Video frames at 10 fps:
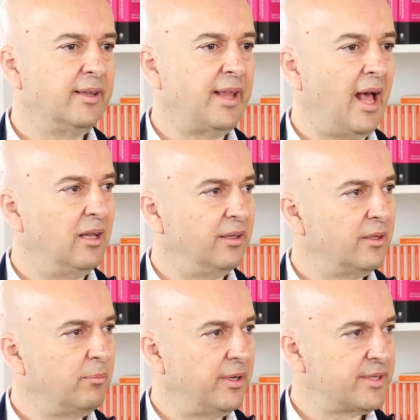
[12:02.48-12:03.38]

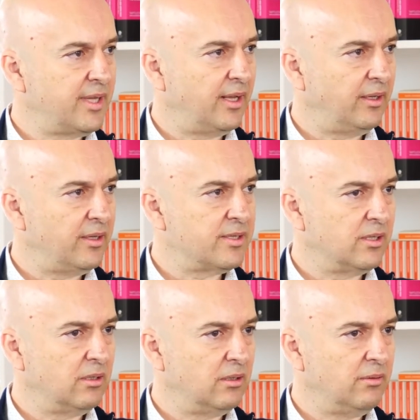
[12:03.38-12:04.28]
talent per se is
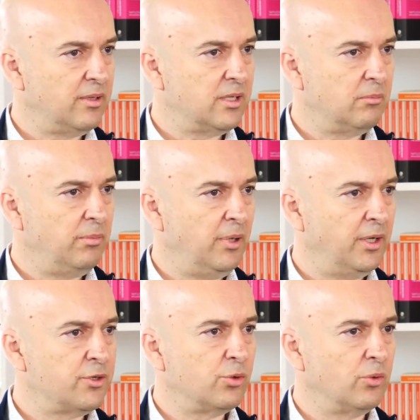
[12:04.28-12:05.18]
a, uh, is a big
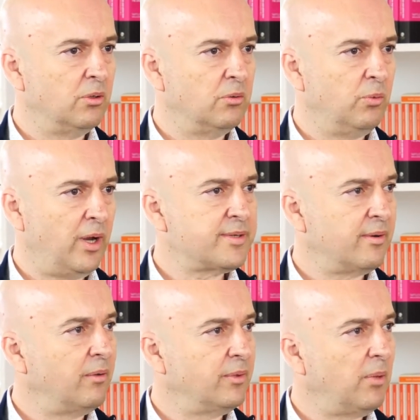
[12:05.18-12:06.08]
issue. Uh, we are
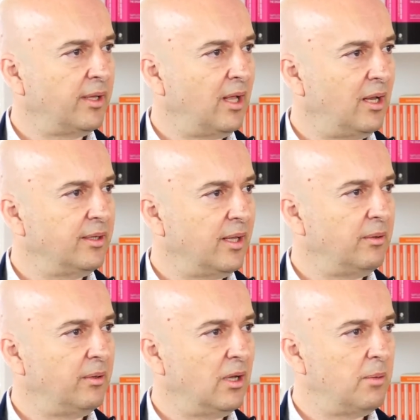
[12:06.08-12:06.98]
surrounded by talent,
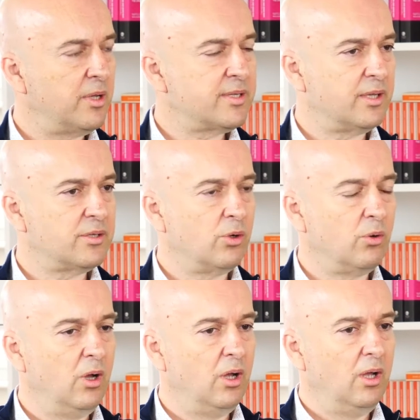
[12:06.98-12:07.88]
I, I may say
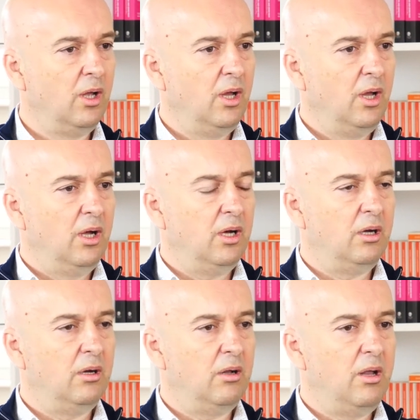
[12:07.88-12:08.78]
so.
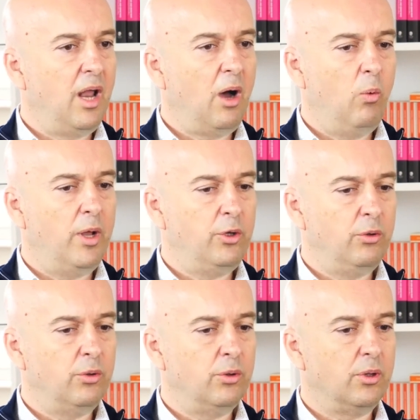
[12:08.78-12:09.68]
Uh, now,
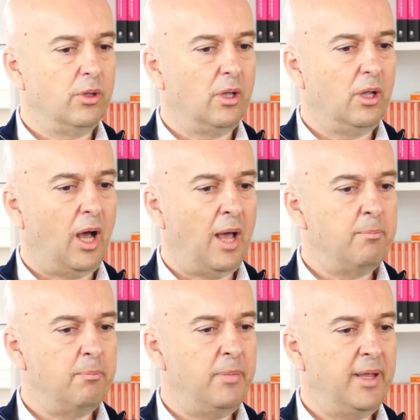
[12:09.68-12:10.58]
when
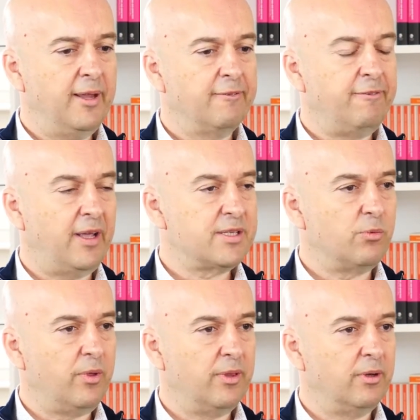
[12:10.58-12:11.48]
I'm being
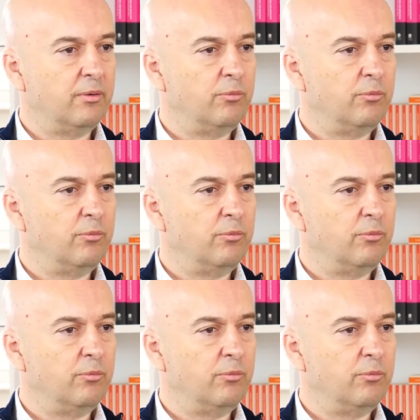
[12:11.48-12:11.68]
faced with a